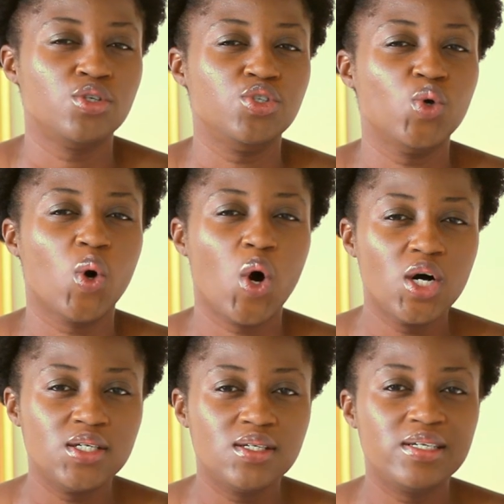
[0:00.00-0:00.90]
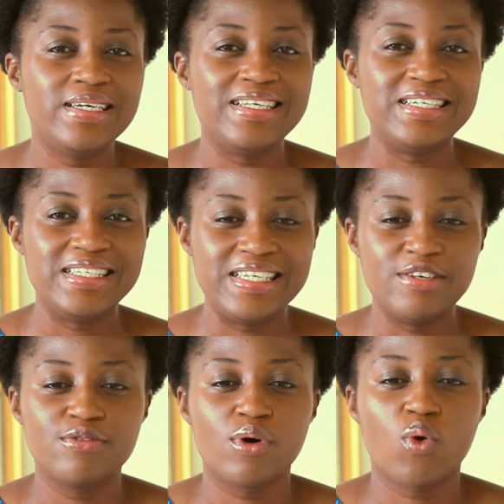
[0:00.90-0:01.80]
you only
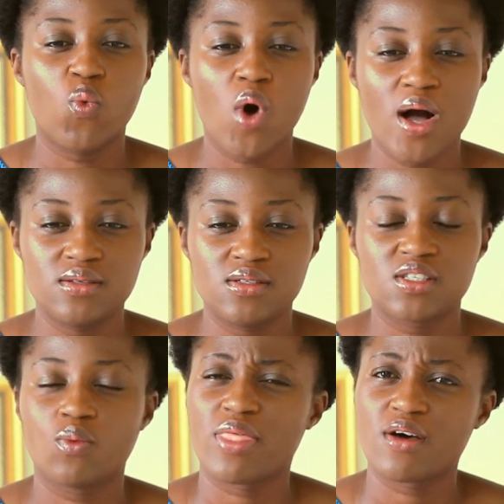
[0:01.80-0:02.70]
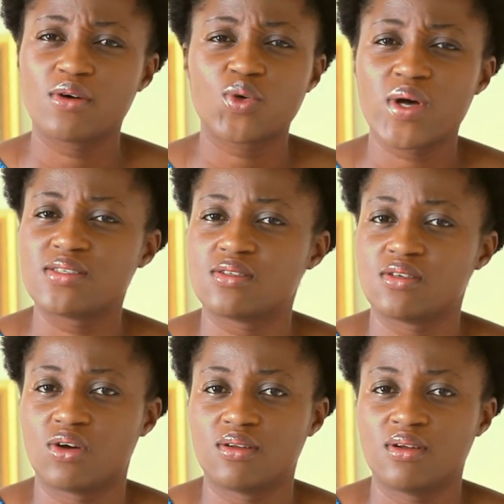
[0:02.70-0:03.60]
live once, without
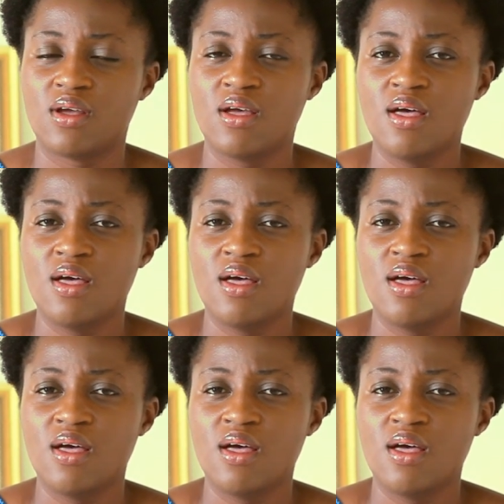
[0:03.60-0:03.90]
question,